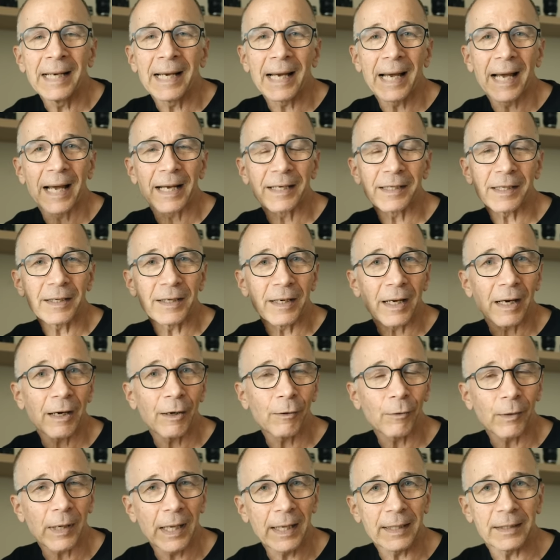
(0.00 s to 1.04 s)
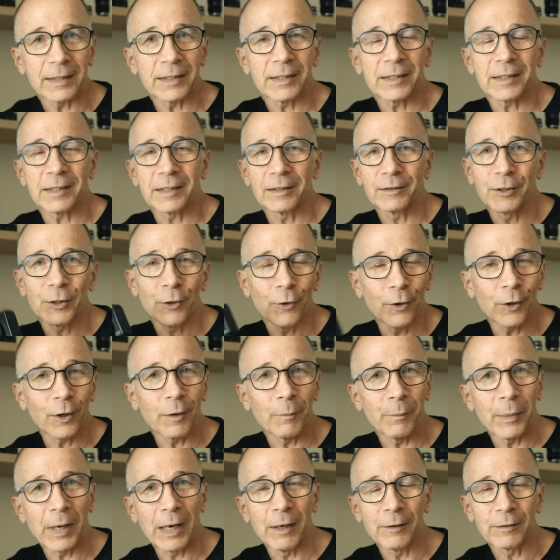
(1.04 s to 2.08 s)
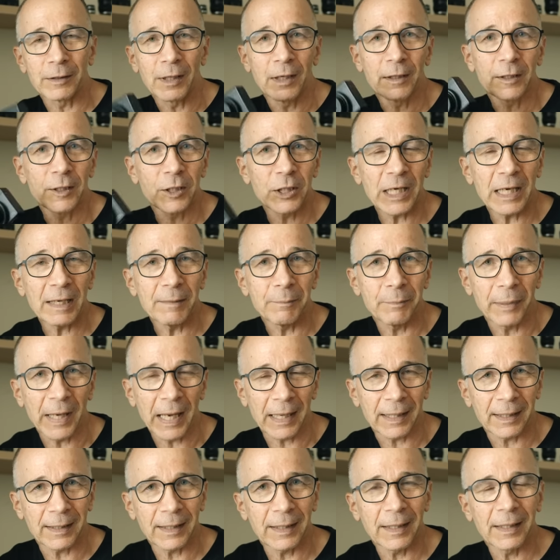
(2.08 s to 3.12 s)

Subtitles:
and now let's talk about JPEG.